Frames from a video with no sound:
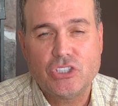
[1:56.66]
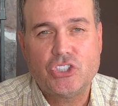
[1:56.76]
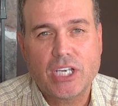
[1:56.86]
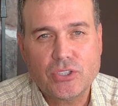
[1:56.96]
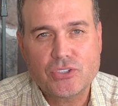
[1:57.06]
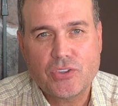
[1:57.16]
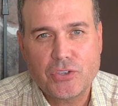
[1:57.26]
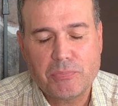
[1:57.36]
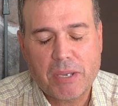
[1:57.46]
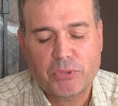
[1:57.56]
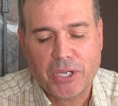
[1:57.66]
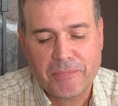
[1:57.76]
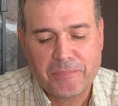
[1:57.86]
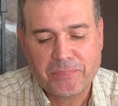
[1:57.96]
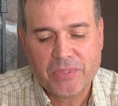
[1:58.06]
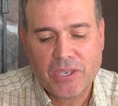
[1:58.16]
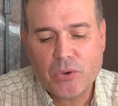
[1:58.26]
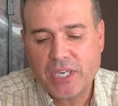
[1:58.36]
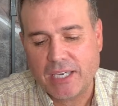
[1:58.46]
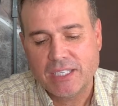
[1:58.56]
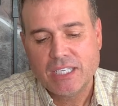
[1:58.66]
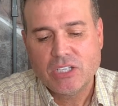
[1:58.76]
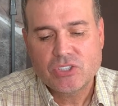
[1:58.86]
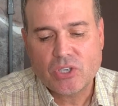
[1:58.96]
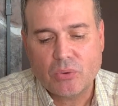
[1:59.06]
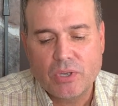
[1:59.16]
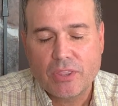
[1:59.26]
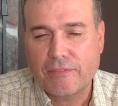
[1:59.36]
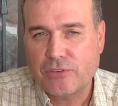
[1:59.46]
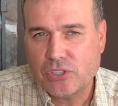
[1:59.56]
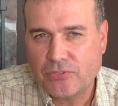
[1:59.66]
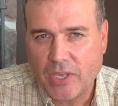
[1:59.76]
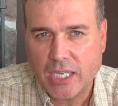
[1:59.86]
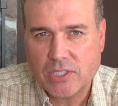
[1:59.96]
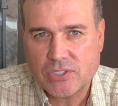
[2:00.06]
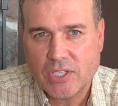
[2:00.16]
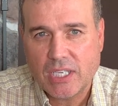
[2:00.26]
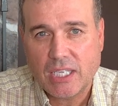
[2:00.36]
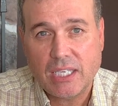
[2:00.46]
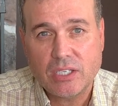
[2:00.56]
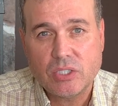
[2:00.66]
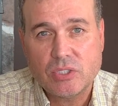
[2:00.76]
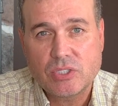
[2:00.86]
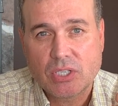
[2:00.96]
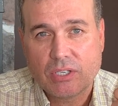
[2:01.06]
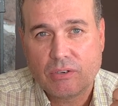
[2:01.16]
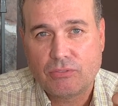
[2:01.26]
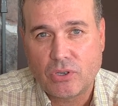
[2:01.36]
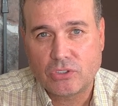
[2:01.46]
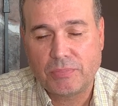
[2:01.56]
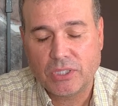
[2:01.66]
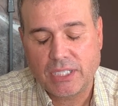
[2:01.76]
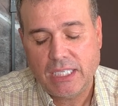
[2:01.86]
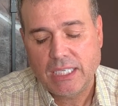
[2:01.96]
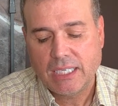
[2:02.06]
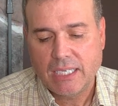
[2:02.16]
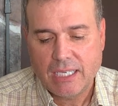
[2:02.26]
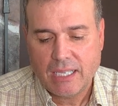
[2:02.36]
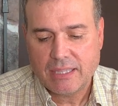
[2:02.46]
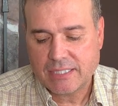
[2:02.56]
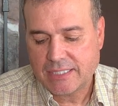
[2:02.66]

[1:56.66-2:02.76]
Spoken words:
gels in their memory. Okay, so the first phase is vulnerability. The